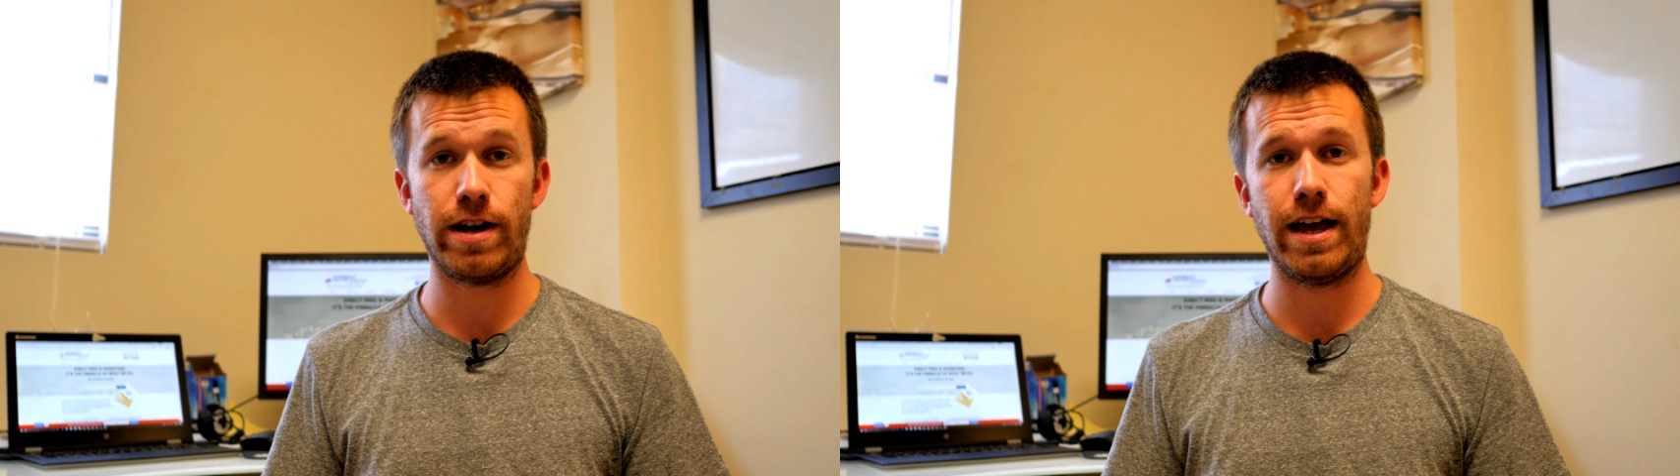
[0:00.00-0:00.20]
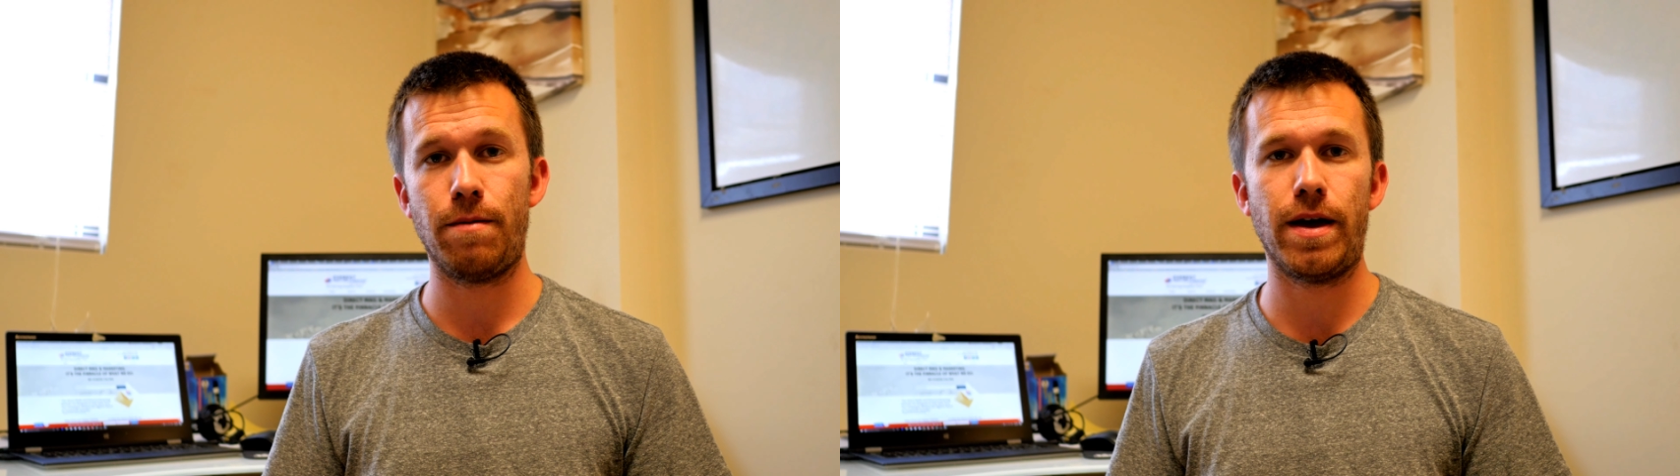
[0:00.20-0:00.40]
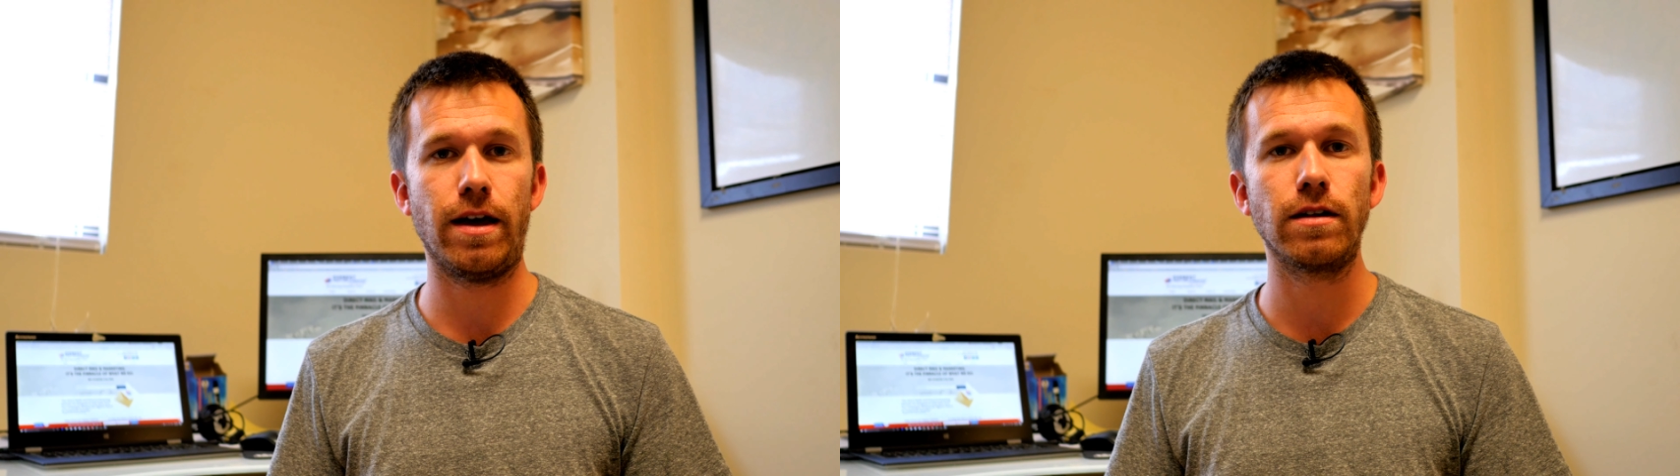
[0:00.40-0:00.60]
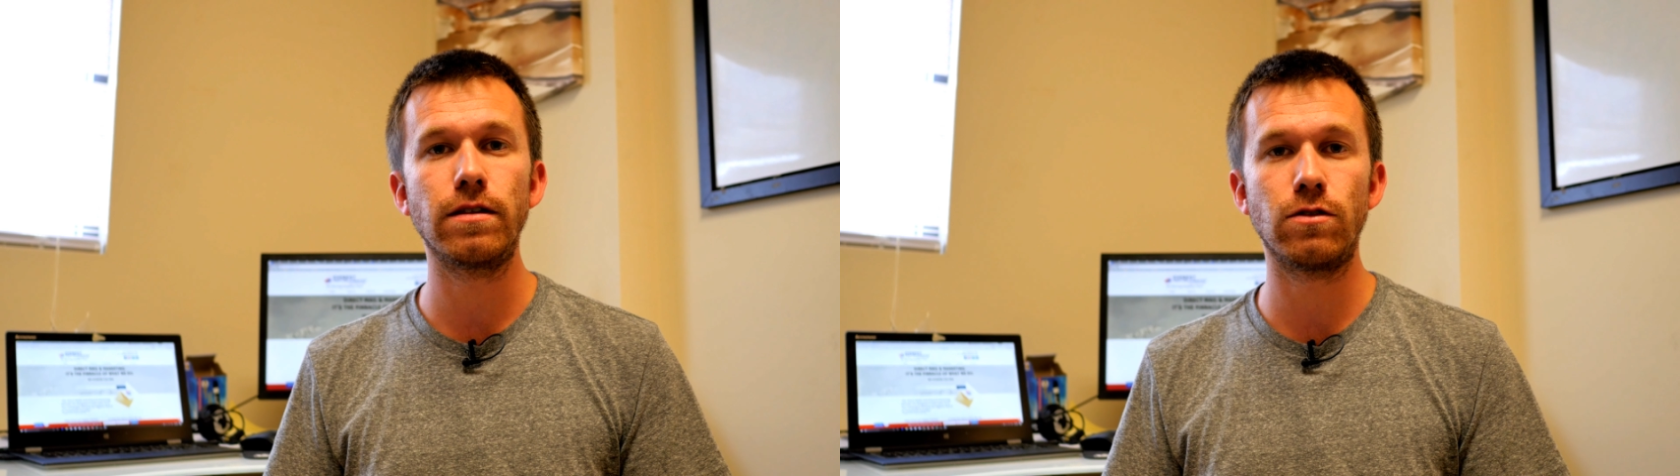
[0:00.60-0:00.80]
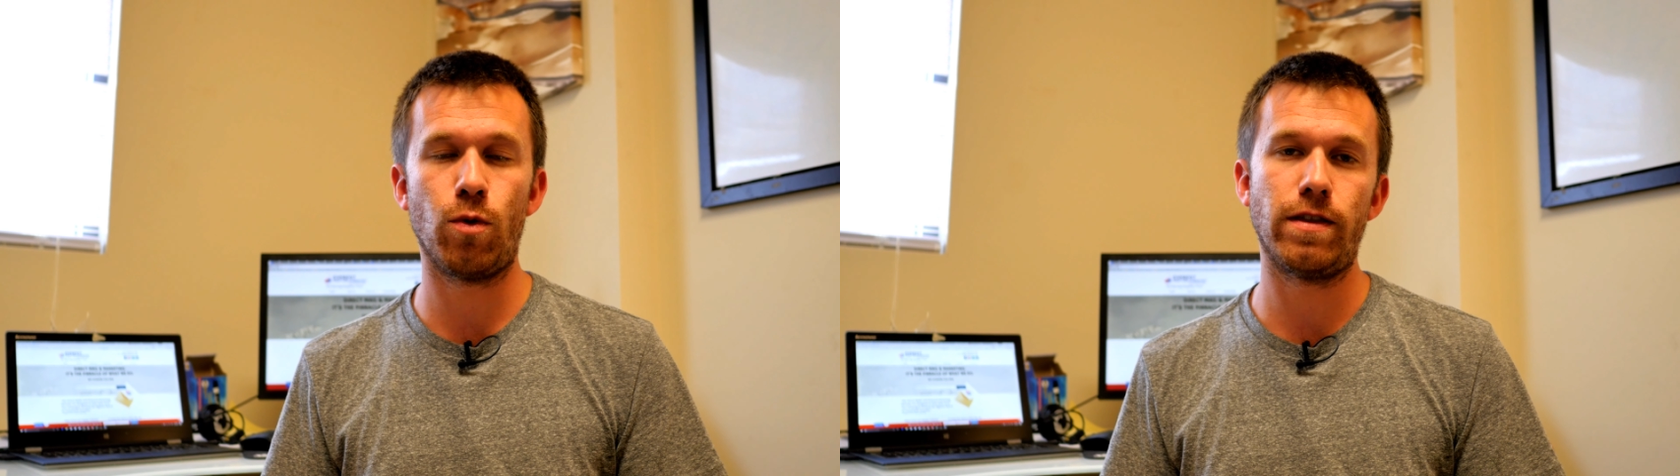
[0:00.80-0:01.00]
campaign
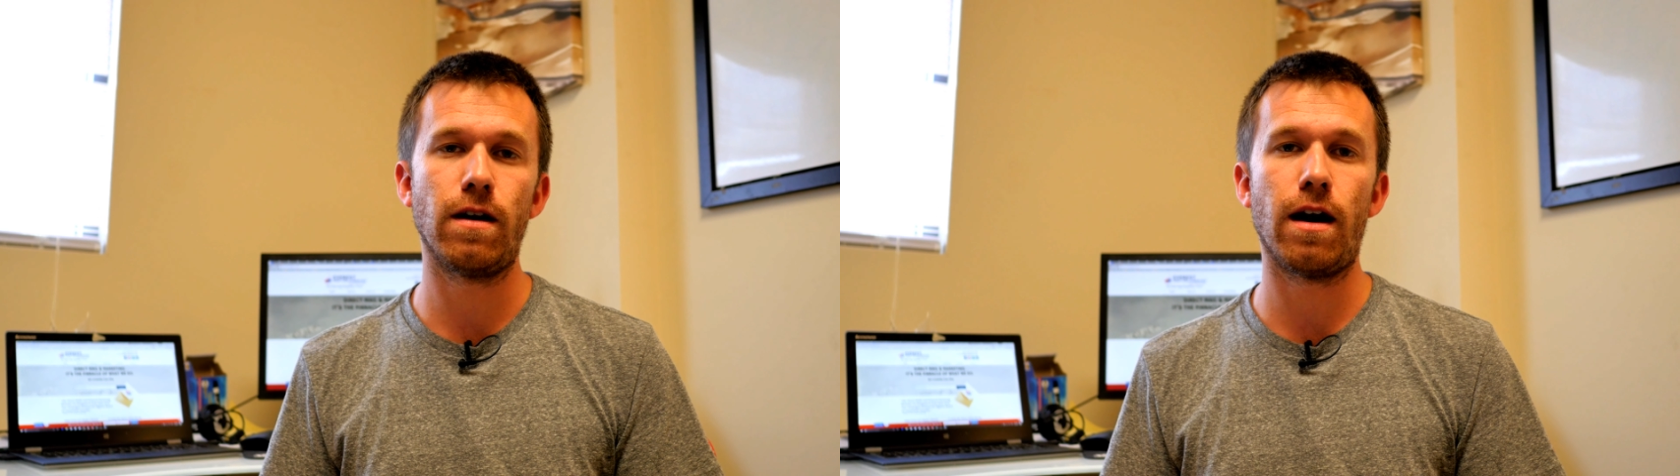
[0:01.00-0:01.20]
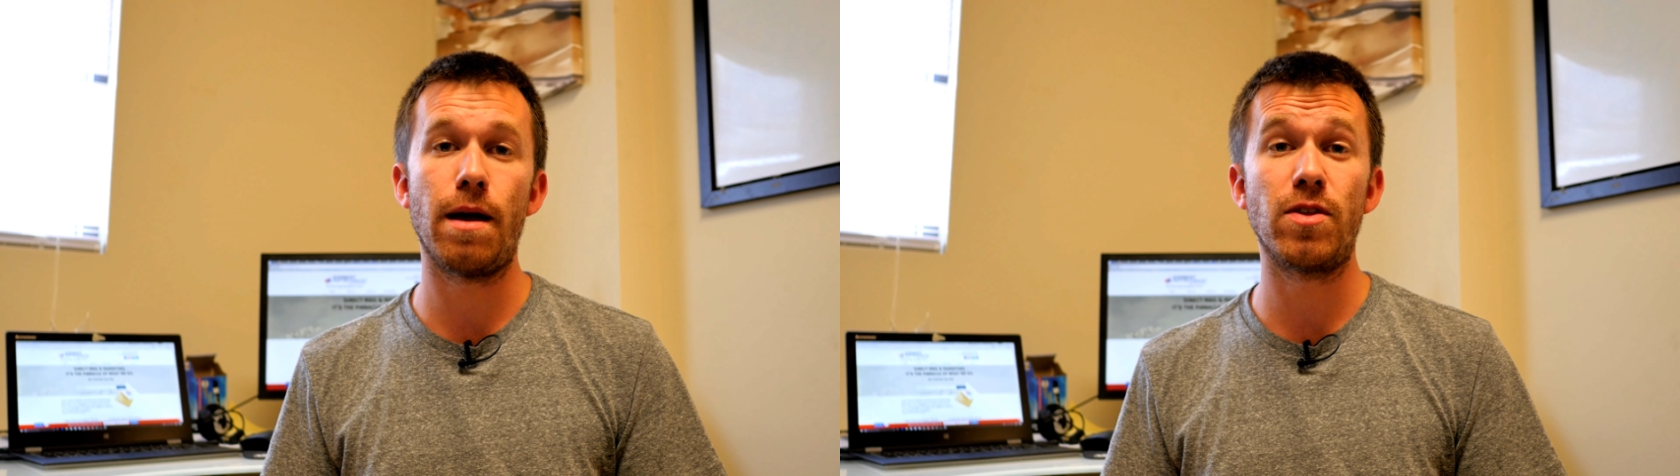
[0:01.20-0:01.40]
this one time?